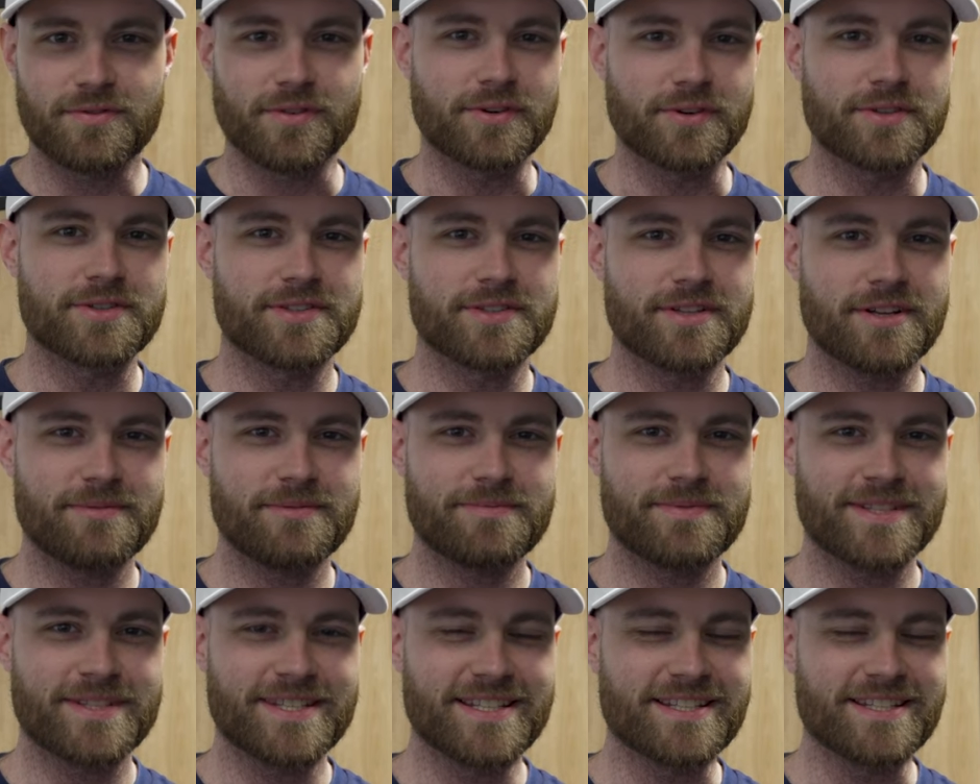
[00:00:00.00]
him. First up
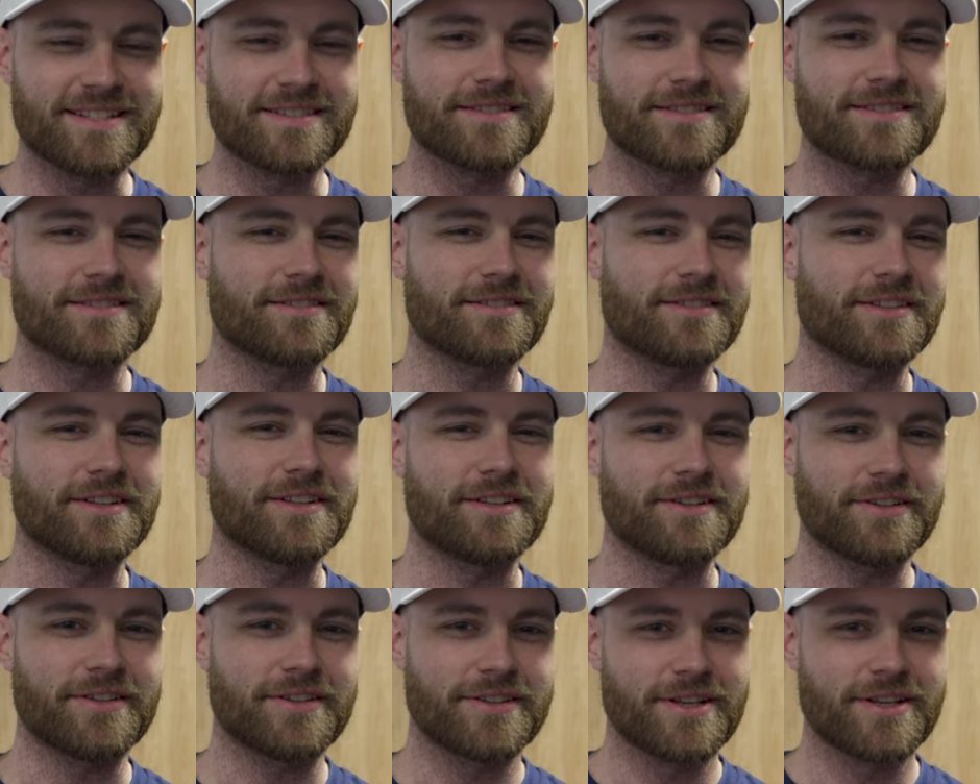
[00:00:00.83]
is
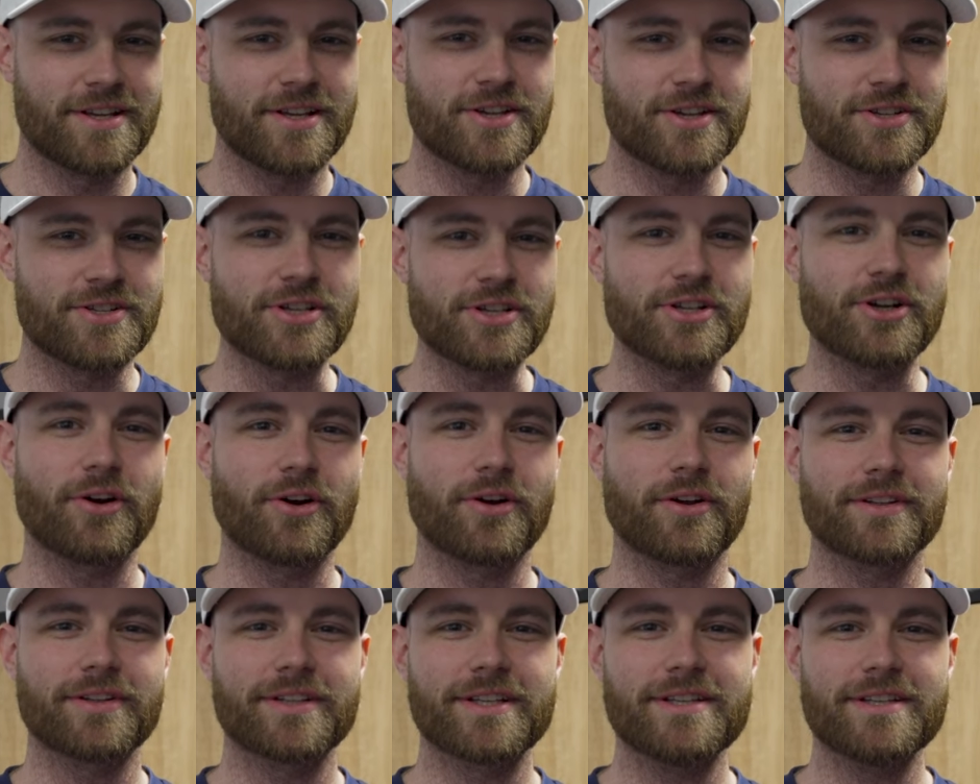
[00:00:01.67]
She
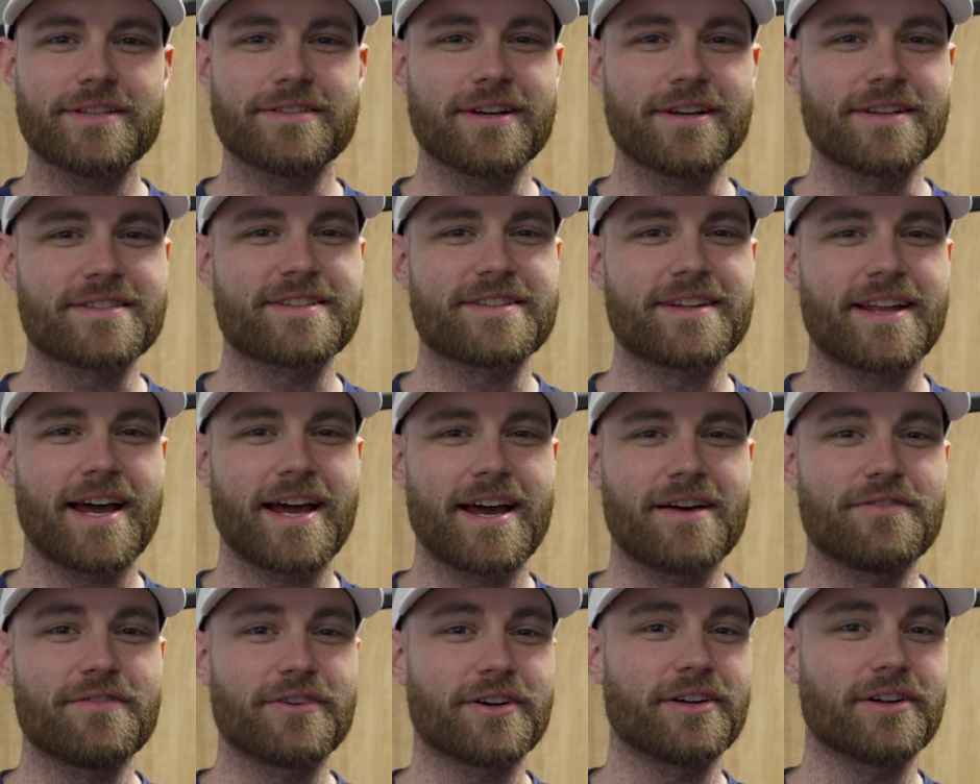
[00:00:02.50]
currently doesn't
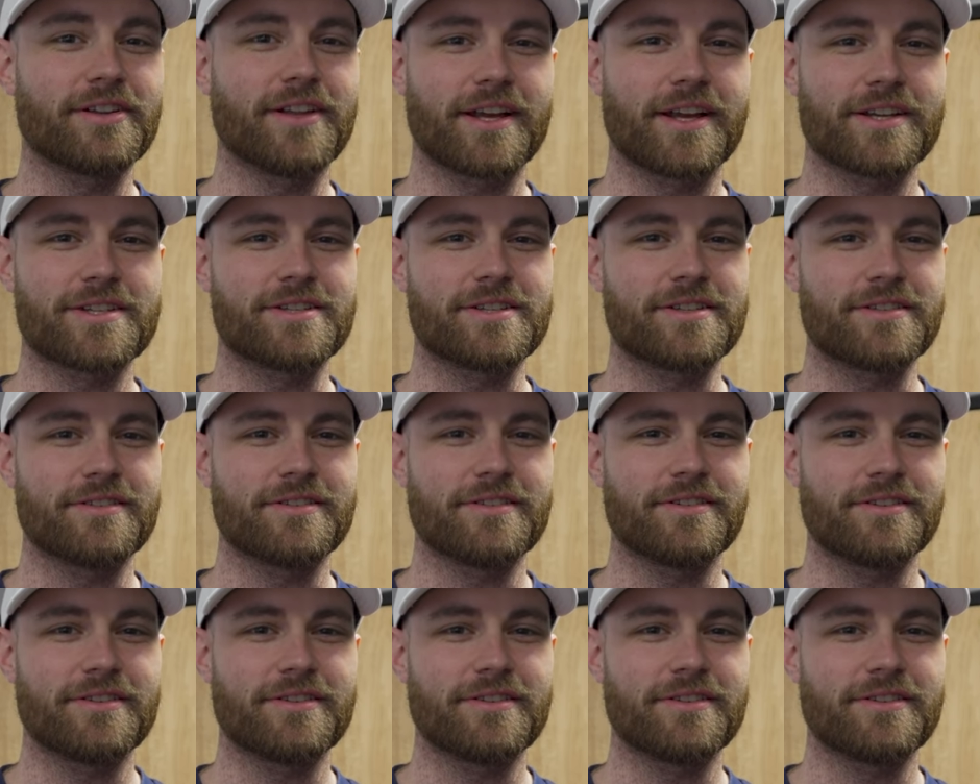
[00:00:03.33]
have a collection